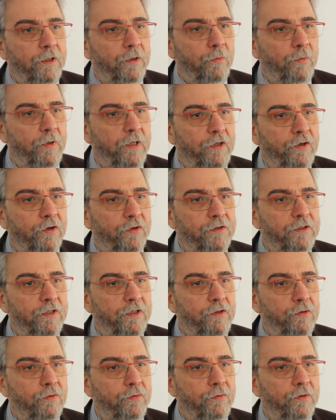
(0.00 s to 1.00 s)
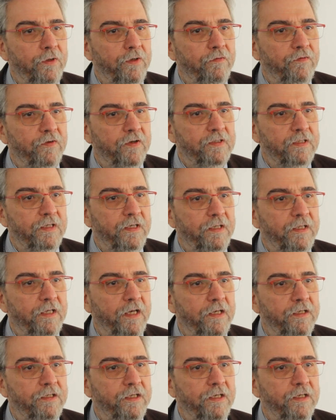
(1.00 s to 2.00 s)
We'll continue in
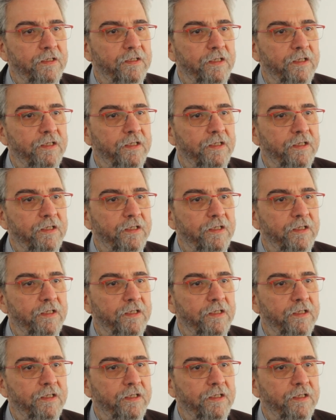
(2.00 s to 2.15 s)
facilitating